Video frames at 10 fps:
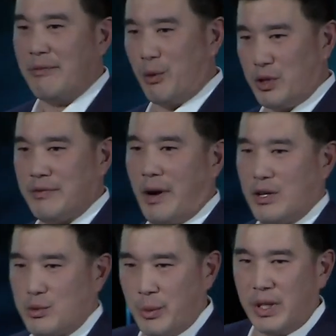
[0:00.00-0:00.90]
forest
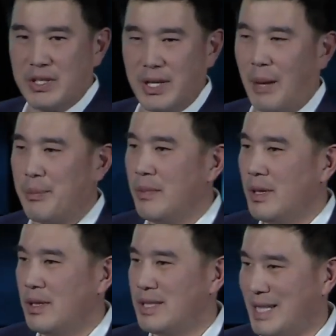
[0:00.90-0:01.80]
fires. We want to
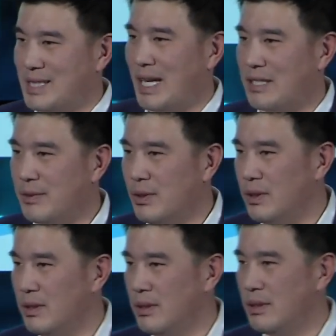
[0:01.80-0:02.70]
stop
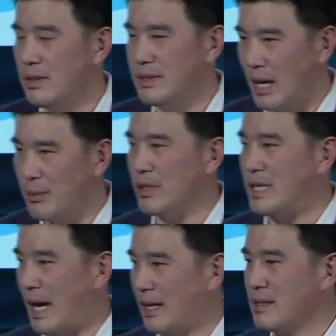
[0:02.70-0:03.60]
successful cyber
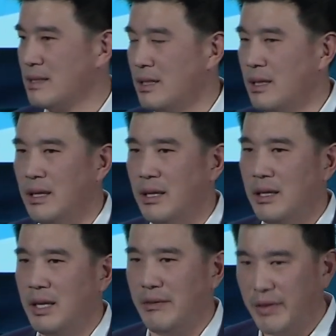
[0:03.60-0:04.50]
attacks.
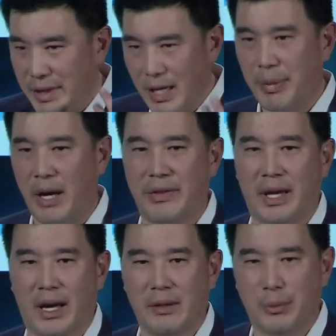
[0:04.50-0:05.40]
And if you think about
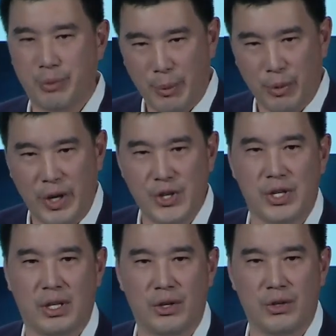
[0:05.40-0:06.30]
that, the
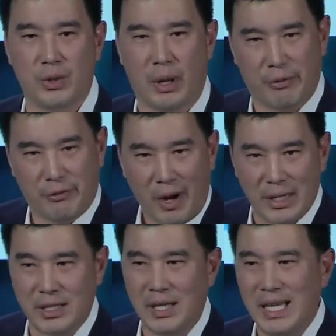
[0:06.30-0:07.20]
preparation that you do up
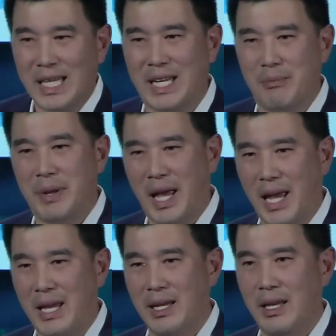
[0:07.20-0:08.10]
front can
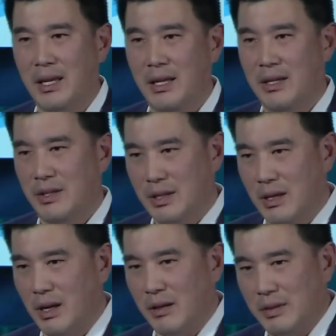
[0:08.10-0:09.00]
pay
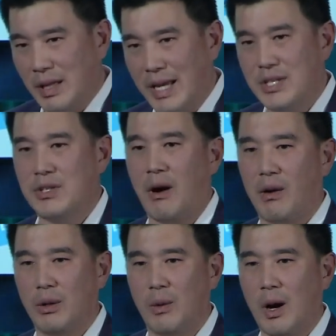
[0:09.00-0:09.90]
a nice
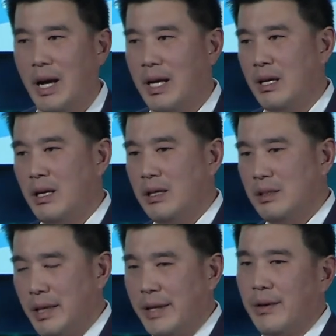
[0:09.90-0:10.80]
R O I
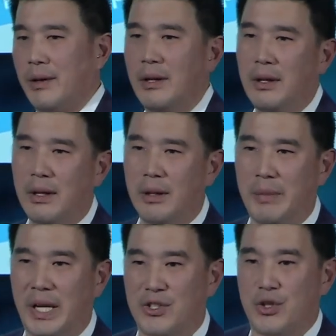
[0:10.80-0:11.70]
later
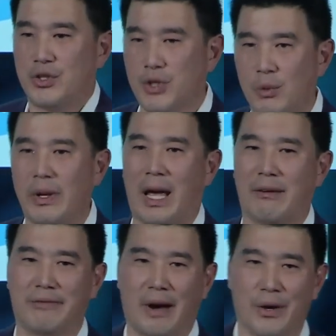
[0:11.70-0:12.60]
because you don't
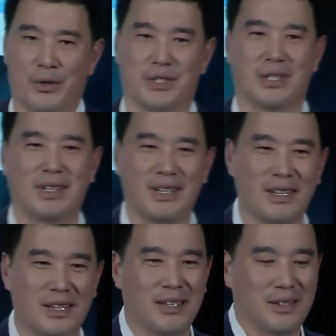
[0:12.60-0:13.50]
have fires,
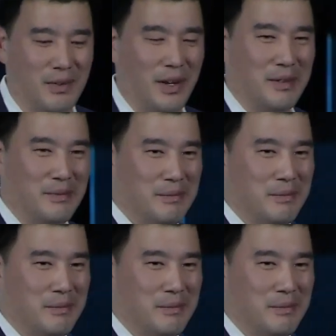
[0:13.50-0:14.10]
right?